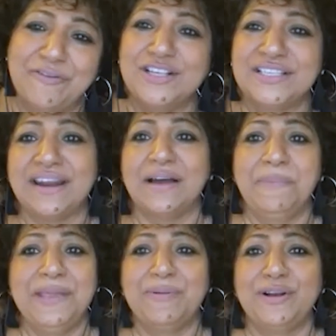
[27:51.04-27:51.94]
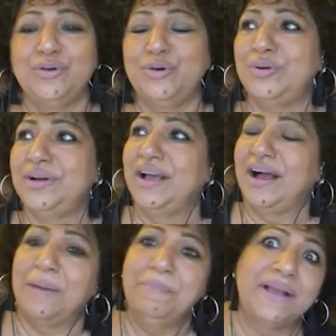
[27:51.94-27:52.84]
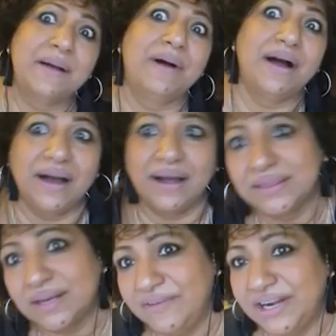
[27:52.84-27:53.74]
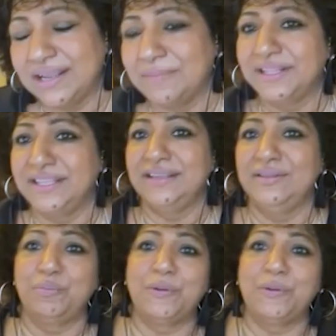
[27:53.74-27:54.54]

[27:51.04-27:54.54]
course, there are people who, Ambika Matra Metya Madi,